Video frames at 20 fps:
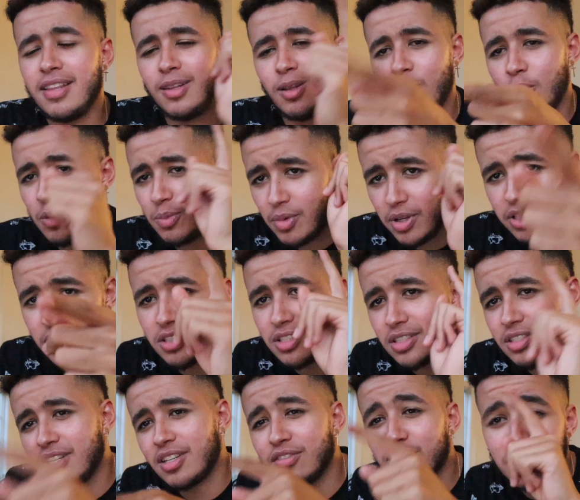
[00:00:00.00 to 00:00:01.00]
loyal mothers and
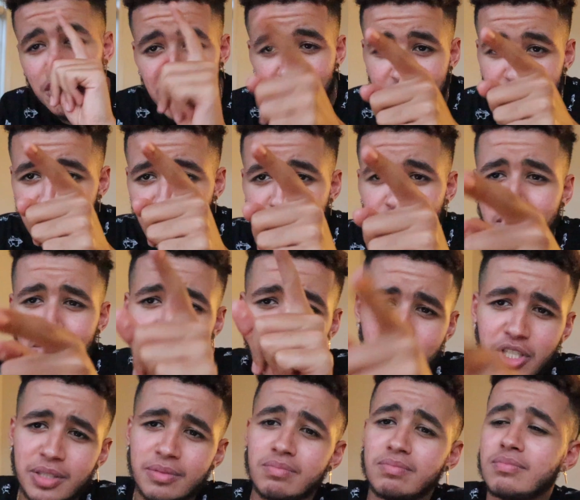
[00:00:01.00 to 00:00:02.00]
stuff. Cheating is not good. Don't
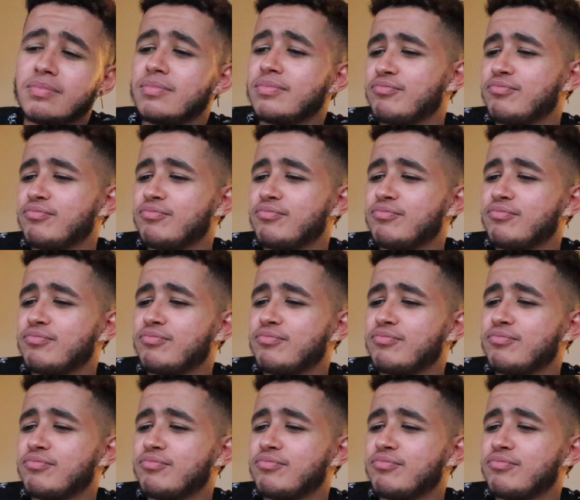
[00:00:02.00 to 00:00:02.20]
cheat.